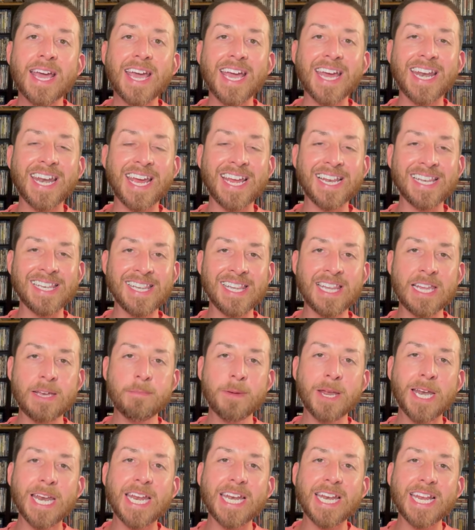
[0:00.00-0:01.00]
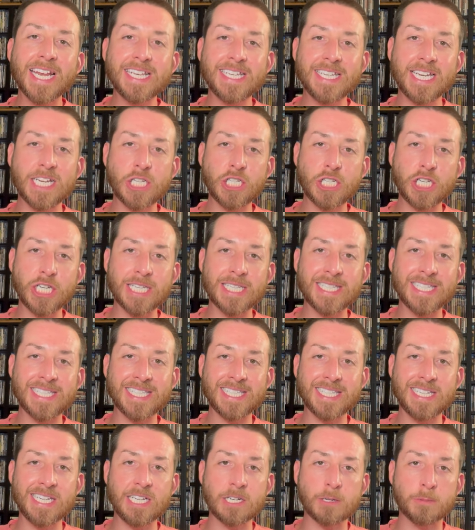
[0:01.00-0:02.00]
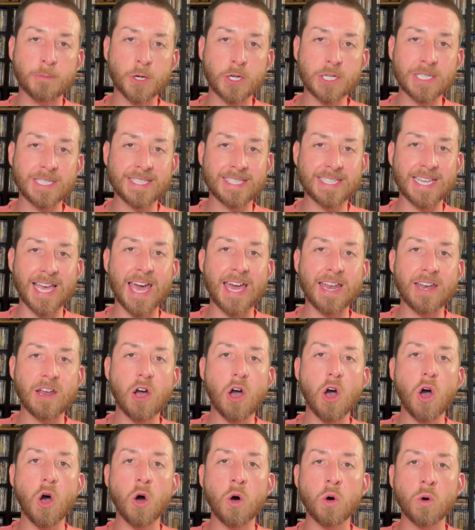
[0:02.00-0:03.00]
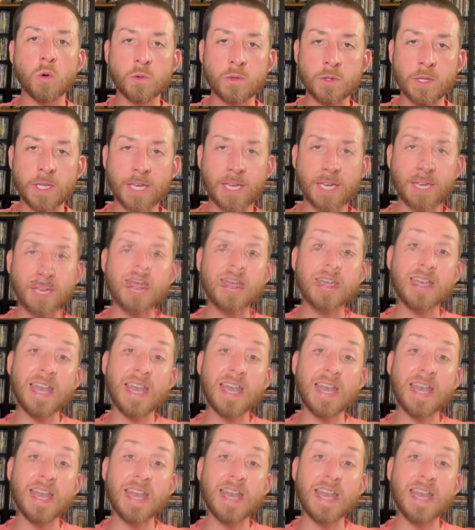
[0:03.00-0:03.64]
in a limited edition SteelBook set only.